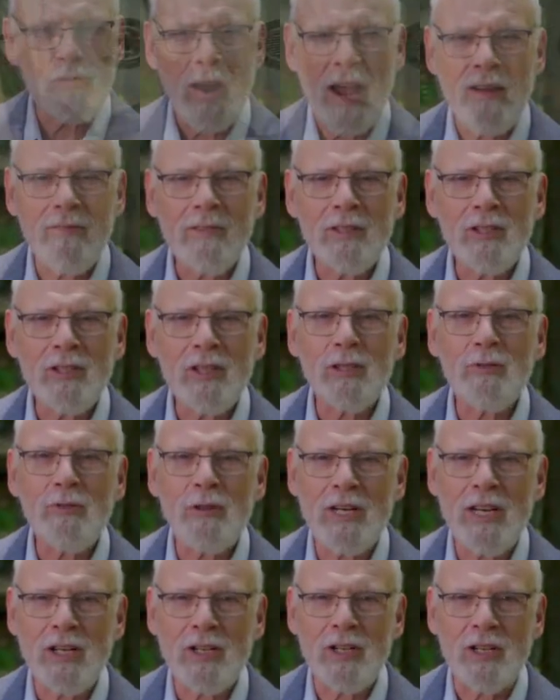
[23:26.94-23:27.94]
Travels and
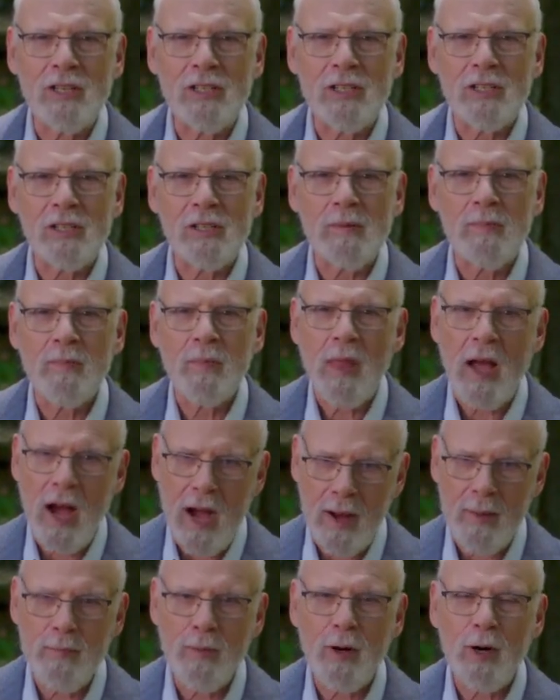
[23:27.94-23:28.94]
Traditions.
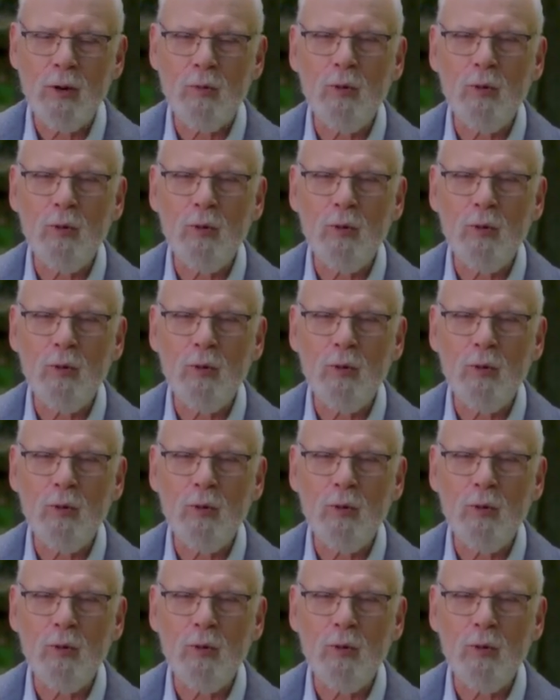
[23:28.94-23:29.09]
I'm Burt